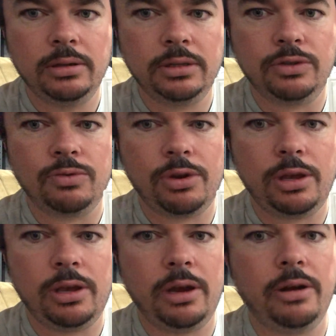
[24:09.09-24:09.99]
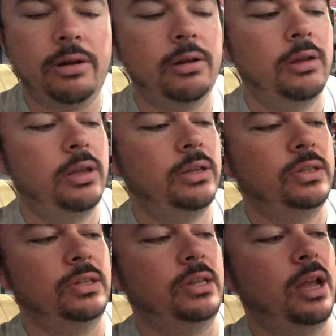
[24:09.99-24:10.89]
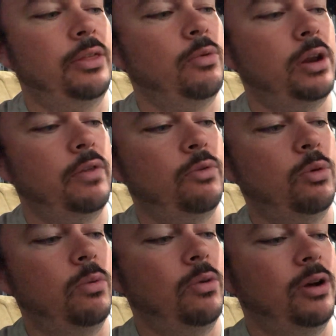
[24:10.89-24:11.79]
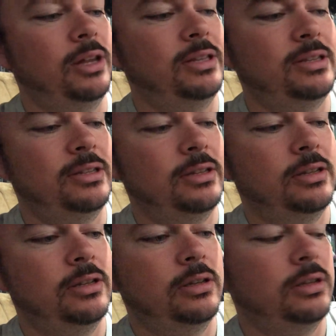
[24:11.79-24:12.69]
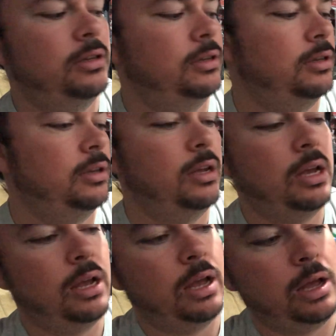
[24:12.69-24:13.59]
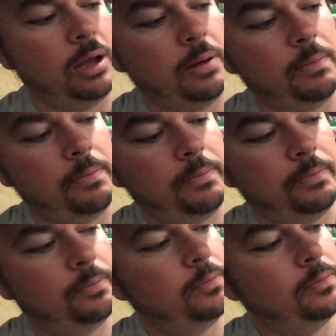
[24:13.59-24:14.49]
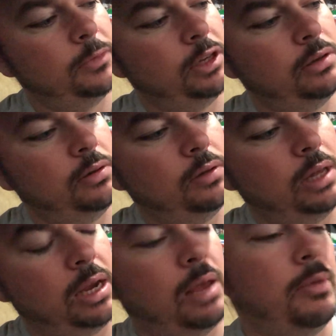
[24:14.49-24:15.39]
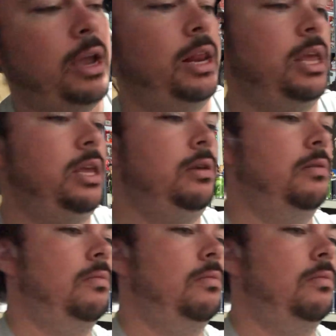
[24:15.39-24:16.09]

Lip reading: It's his rookie year. It's just not the one everyone wants. That came back in 8.